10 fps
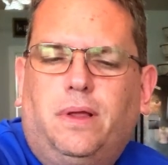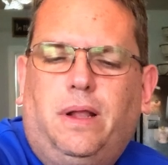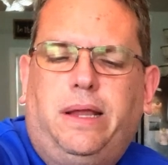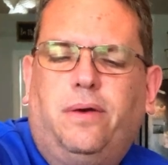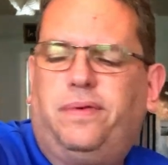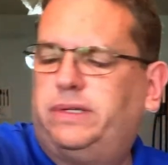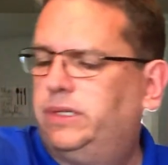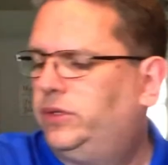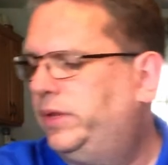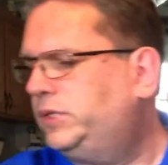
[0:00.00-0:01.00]
the
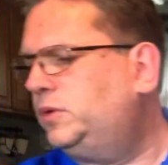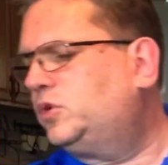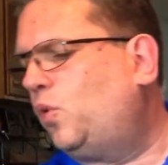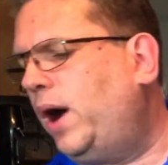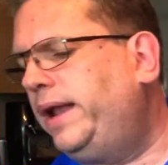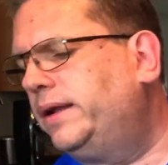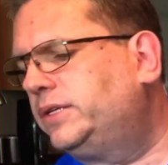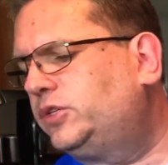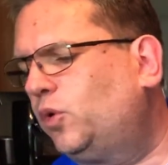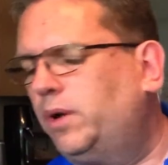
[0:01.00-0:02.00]
ColecoVision. So this was quite an
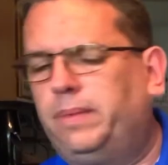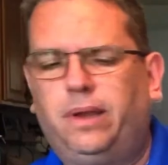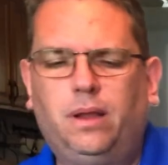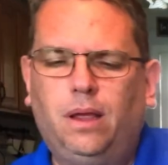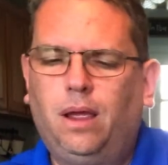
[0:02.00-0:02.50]
assortment.